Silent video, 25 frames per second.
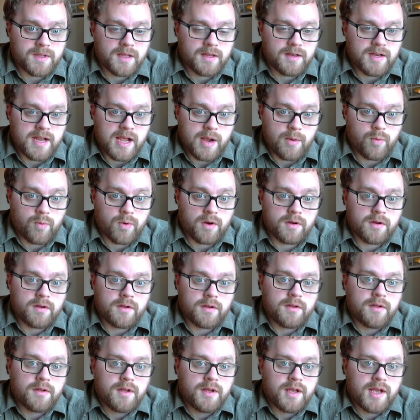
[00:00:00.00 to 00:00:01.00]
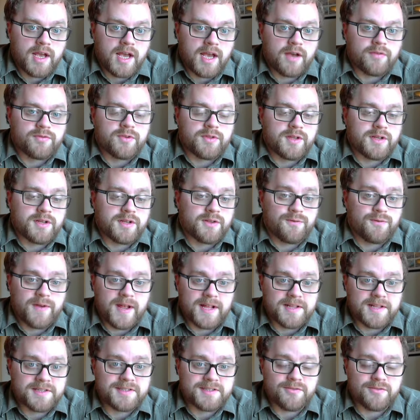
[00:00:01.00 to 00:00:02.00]
network, after the
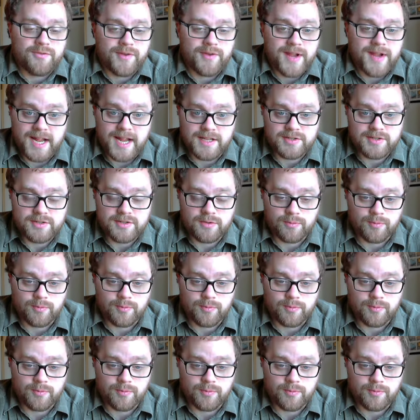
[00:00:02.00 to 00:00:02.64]
Defense Advanced